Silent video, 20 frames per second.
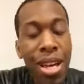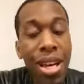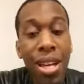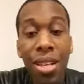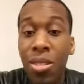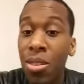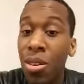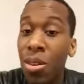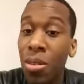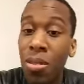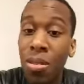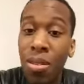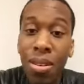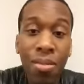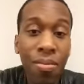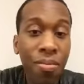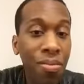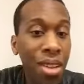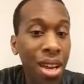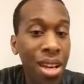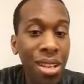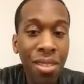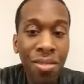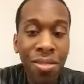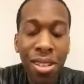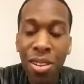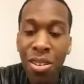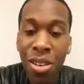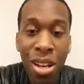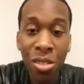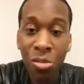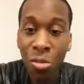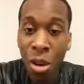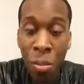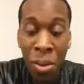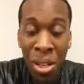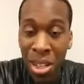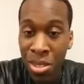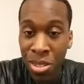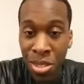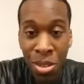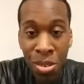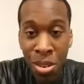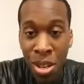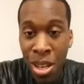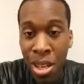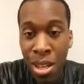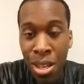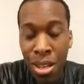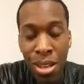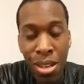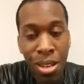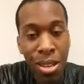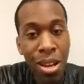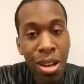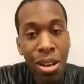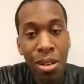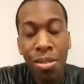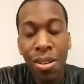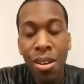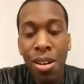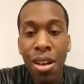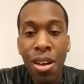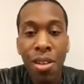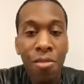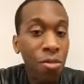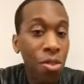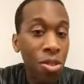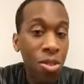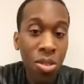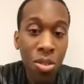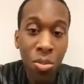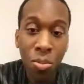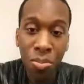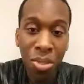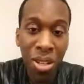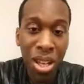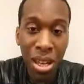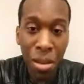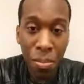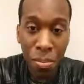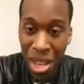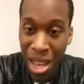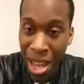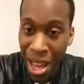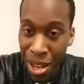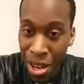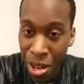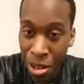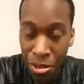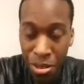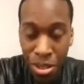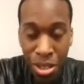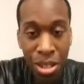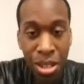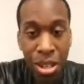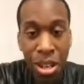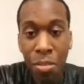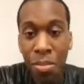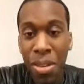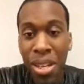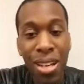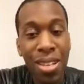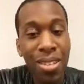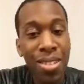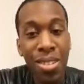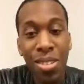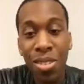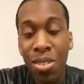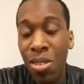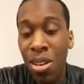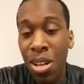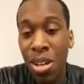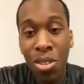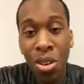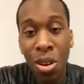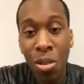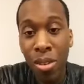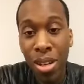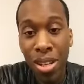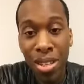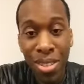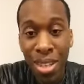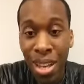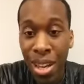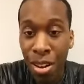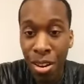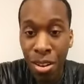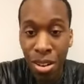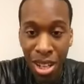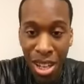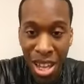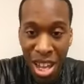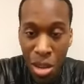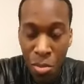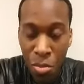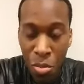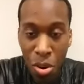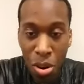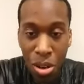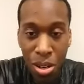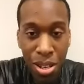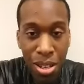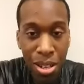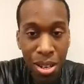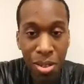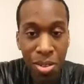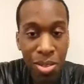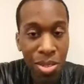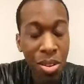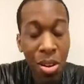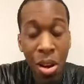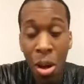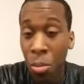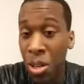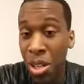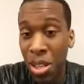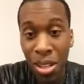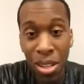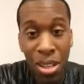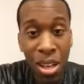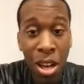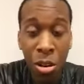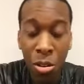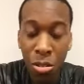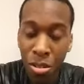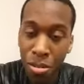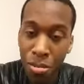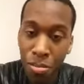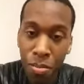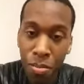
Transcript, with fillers: And so I definitely don't have to worry about the tuning, you know, versus playing a piano, you know, because the tuning is already set on a keyboard, you know, and so I'm good to go.